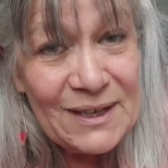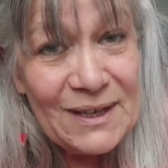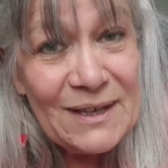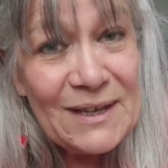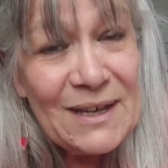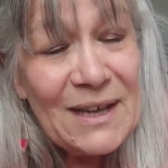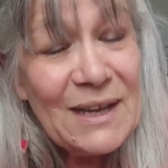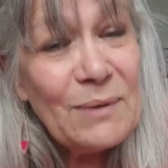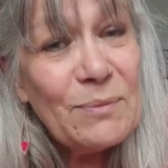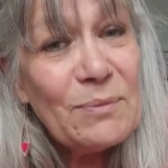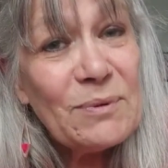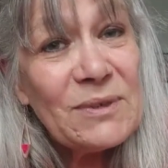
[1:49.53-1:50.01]

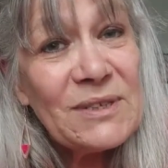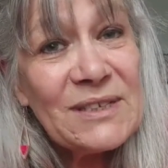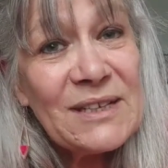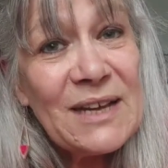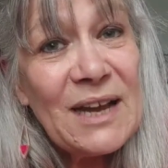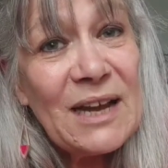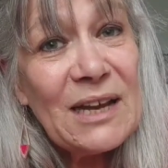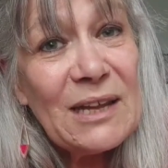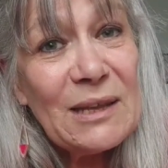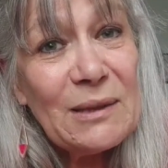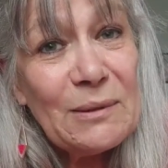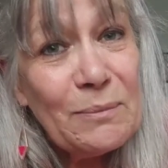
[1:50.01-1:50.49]
and he was
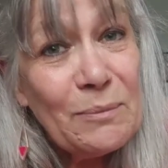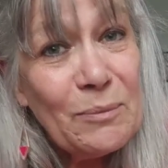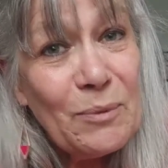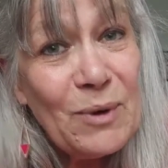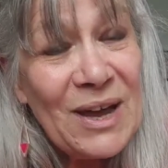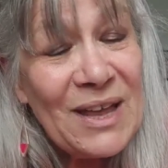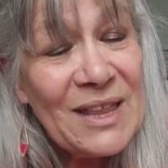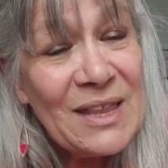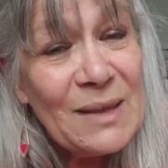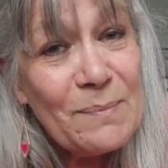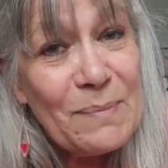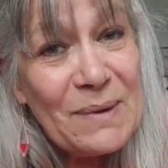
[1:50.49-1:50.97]
telling them
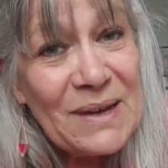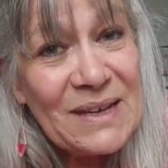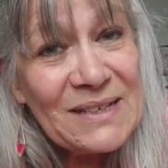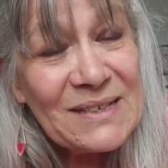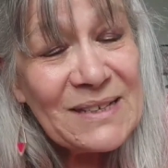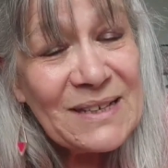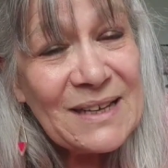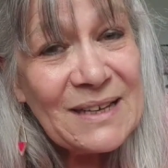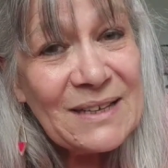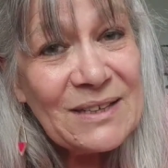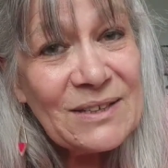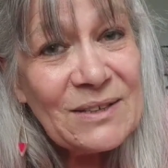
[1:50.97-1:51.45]
where the
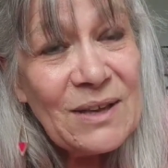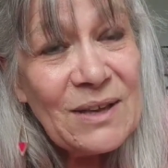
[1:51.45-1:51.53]
best